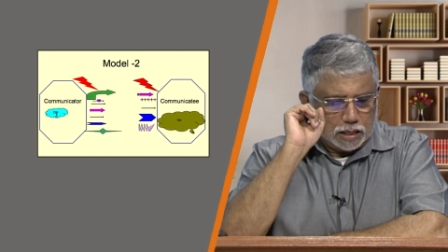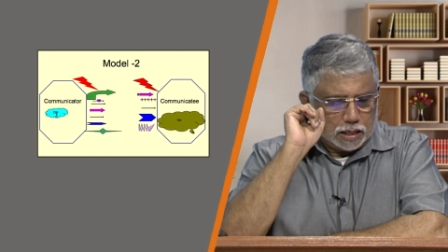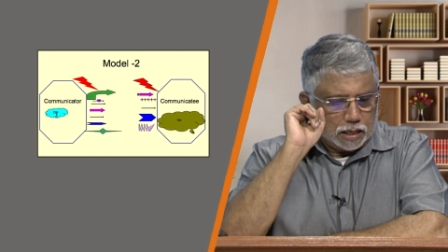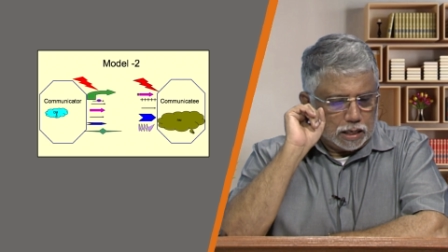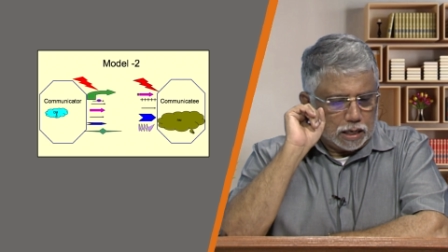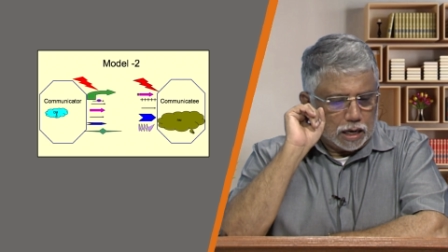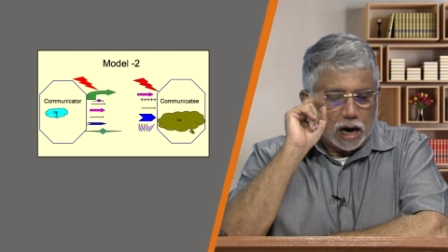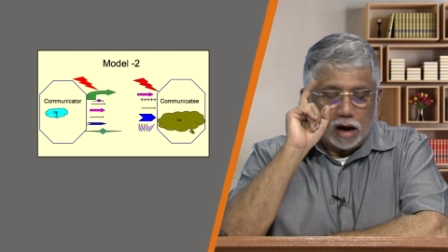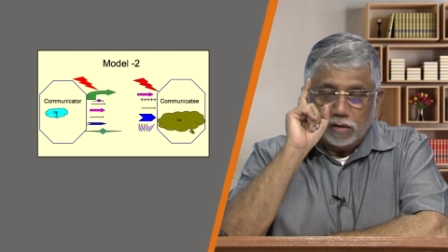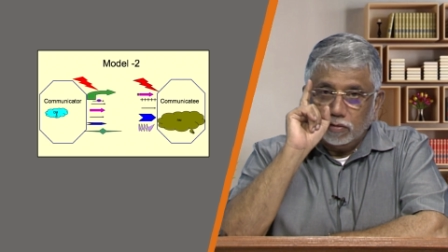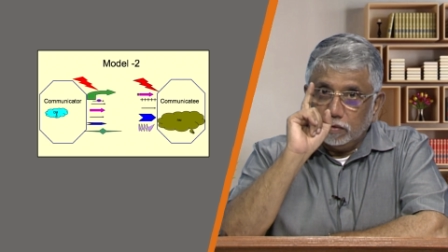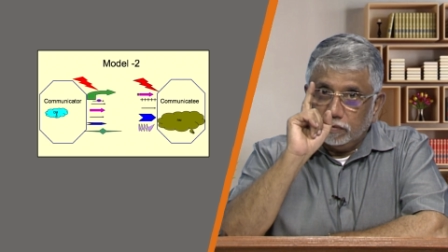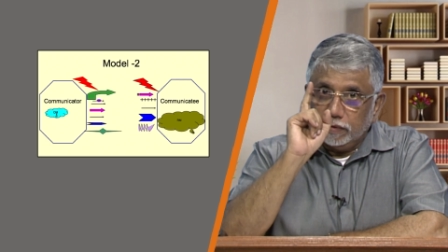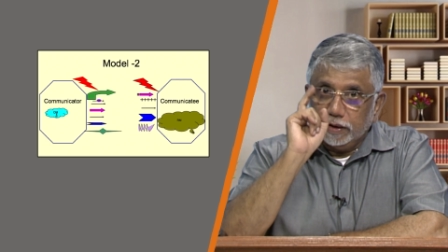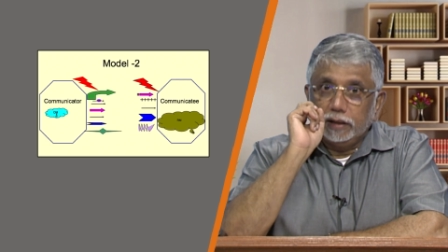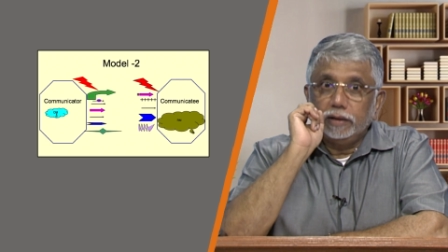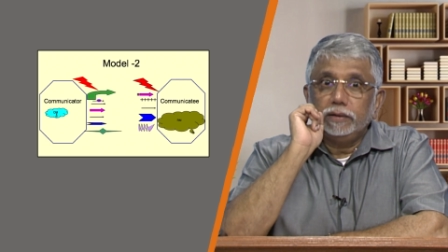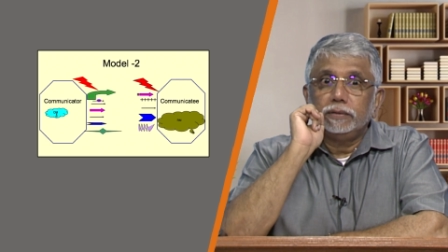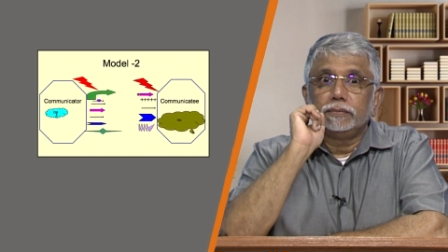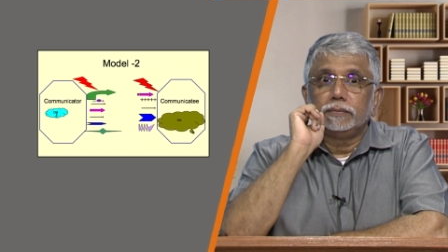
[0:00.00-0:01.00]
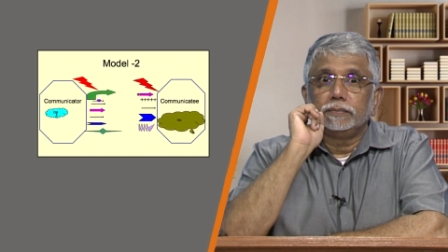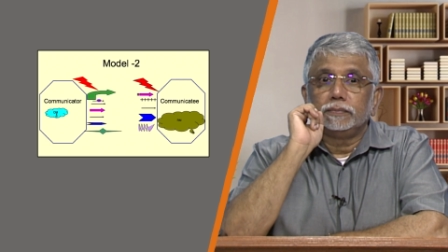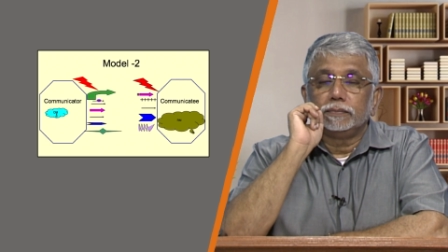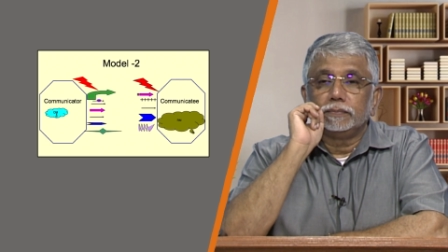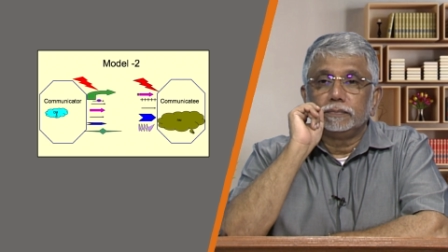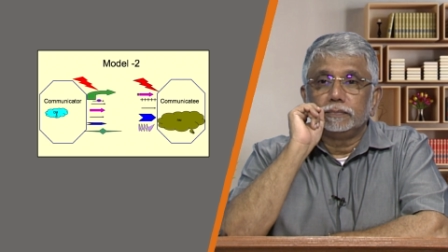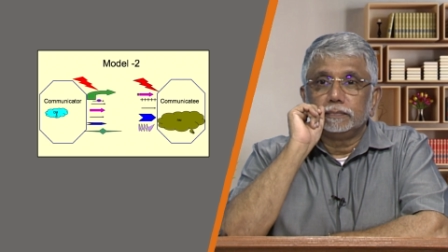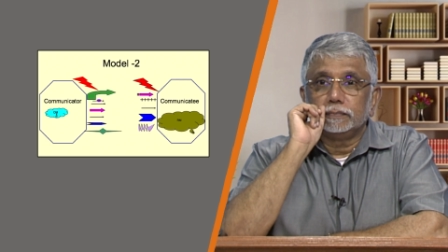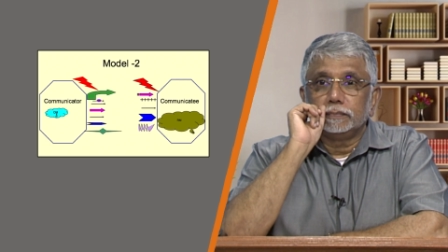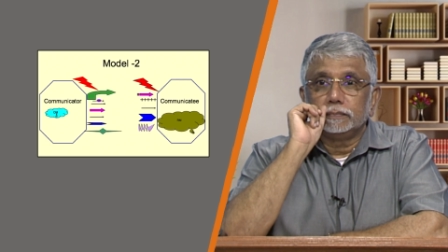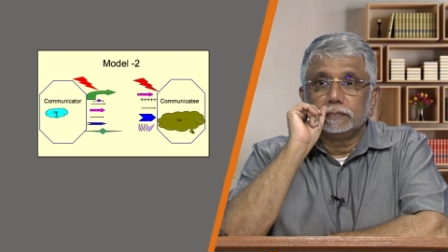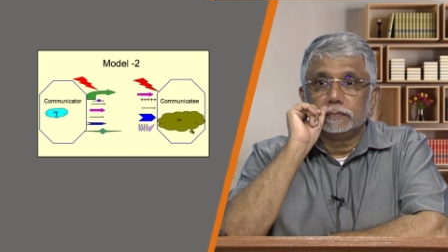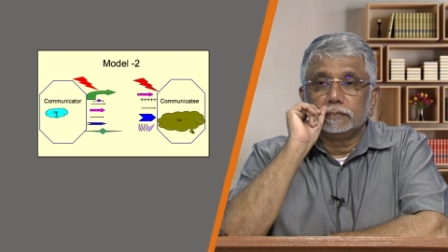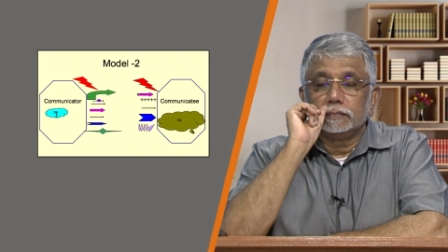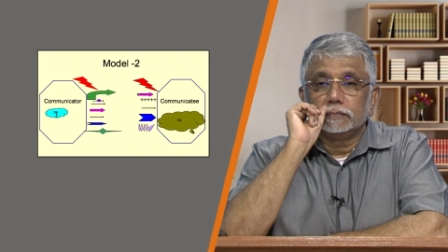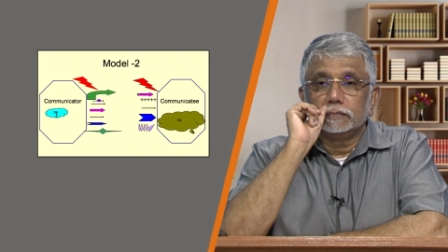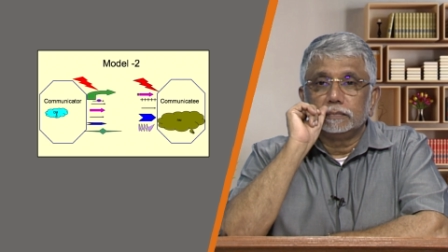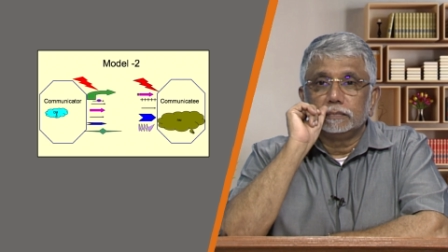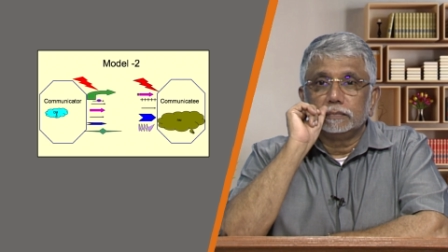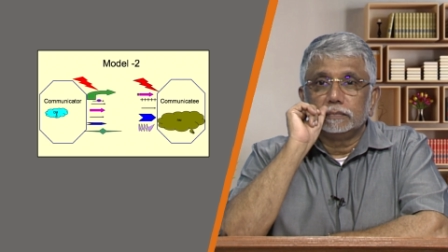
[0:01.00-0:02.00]
However,
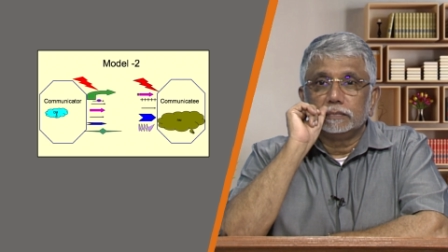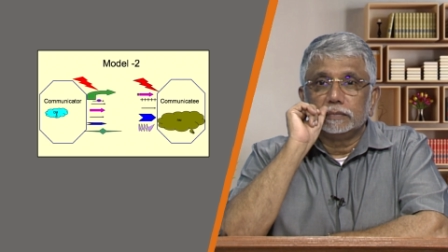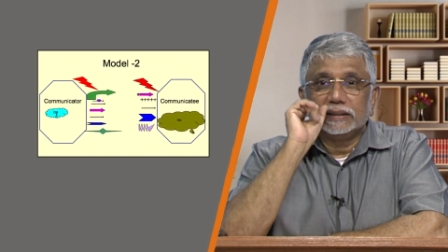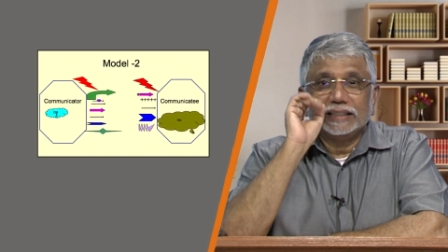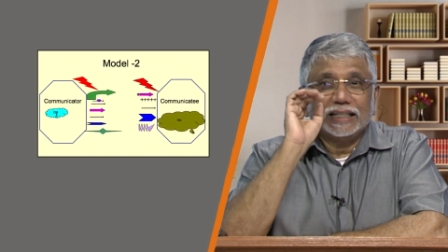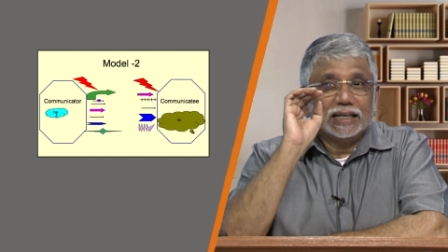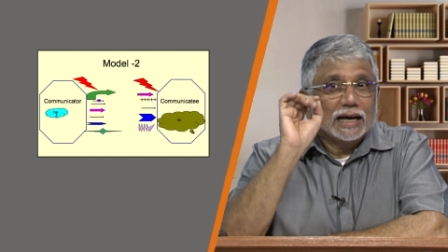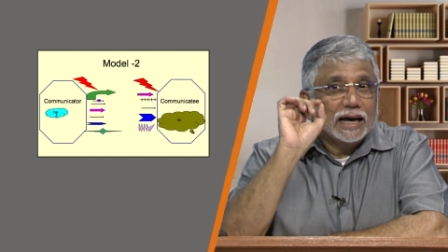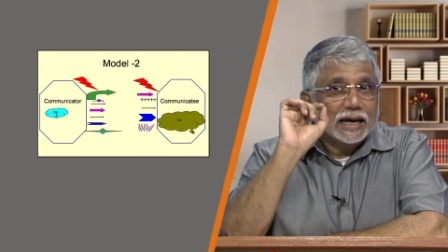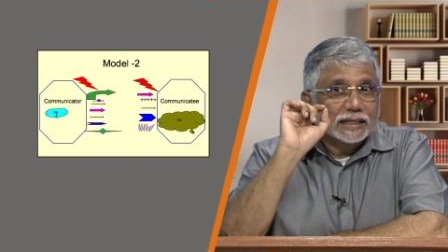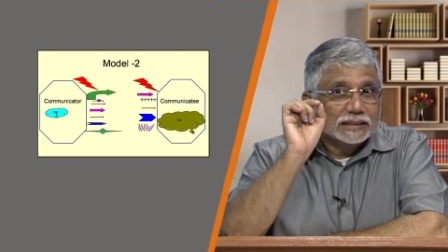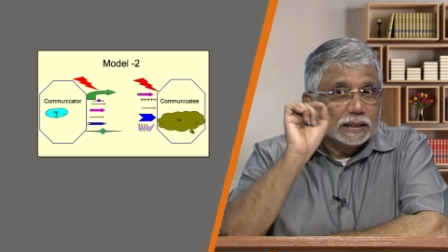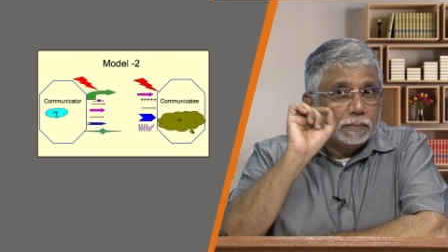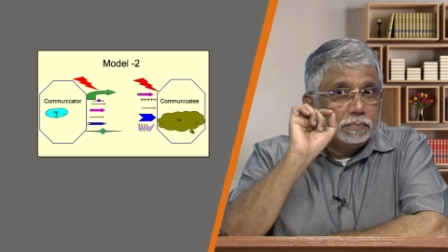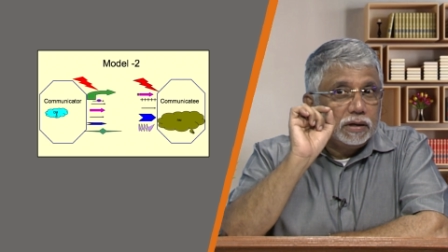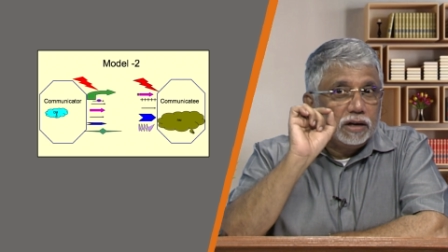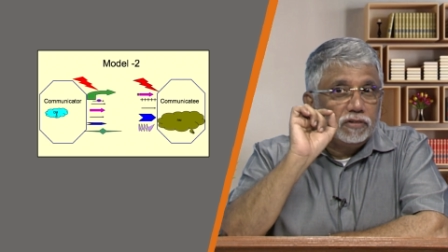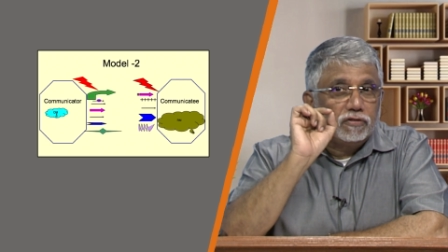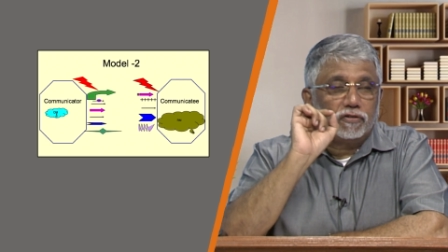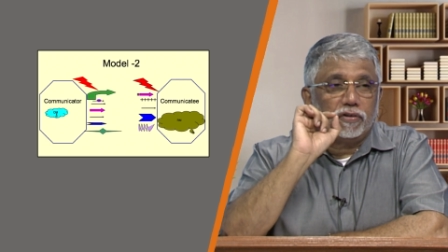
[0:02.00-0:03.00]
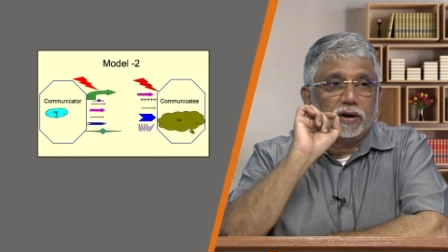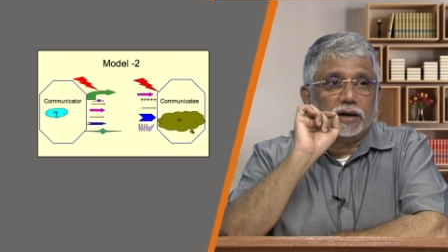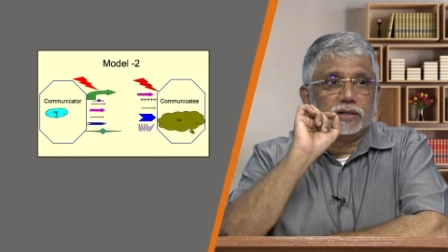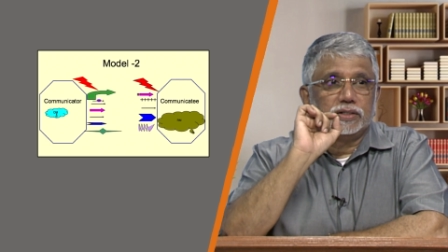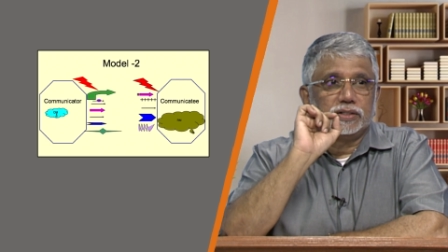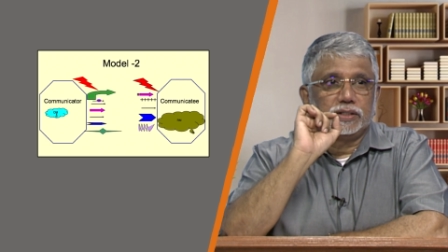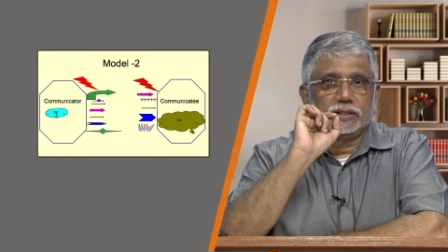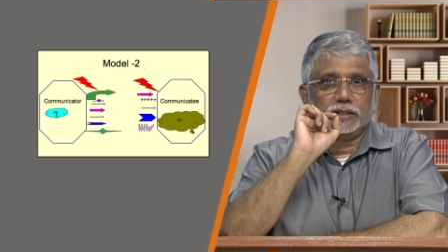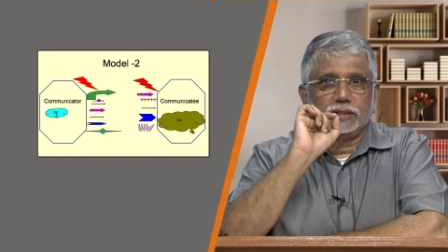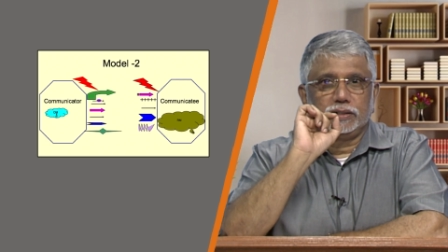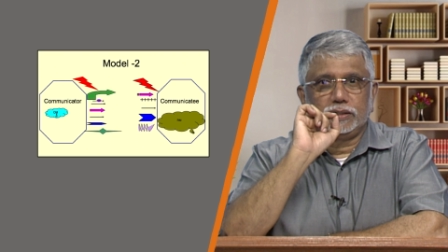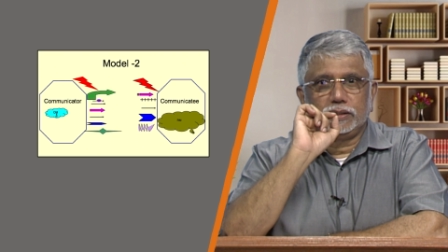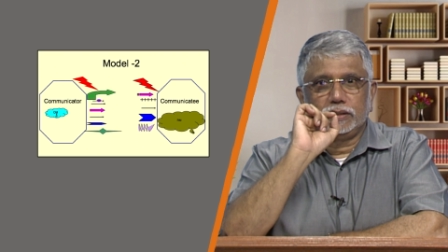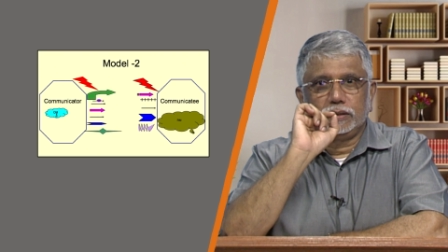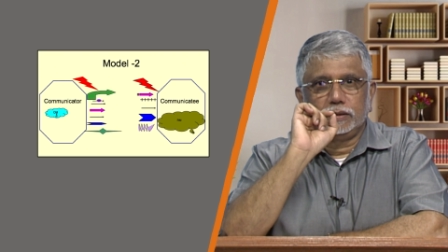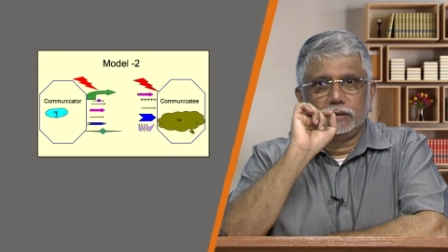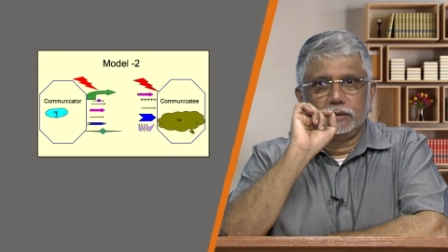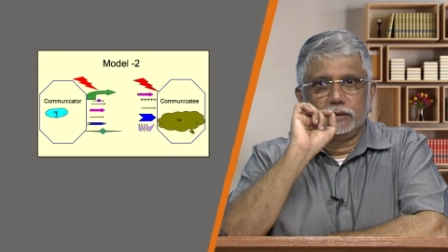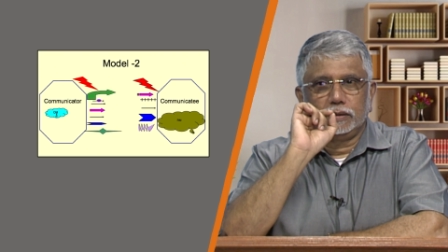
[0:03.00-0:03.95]
there are some differences,